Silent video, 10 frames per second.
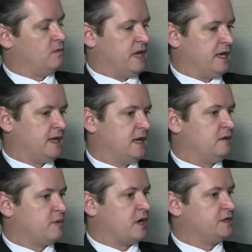
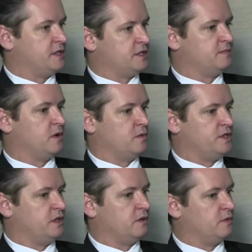mandated processes by
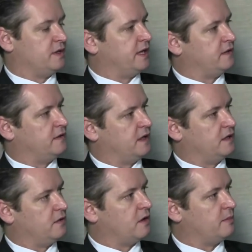which you can protect
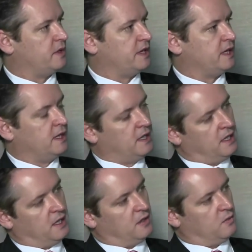your IP.
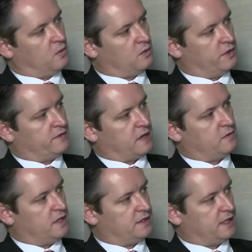What we've
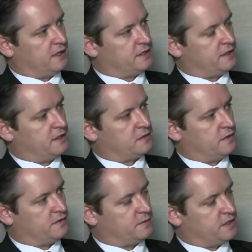done with IntelliSeed
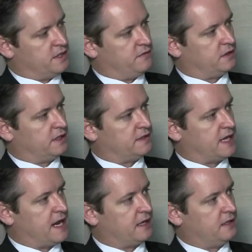is we've specifically
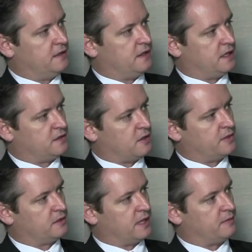targeted a
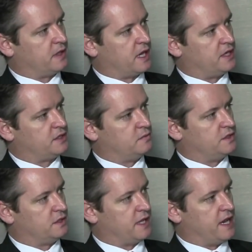topical
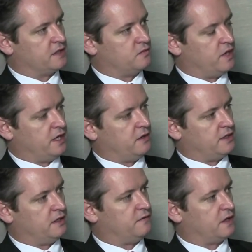application which allows ready
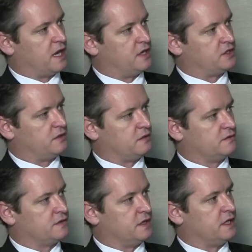identification
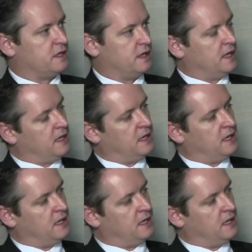on seed,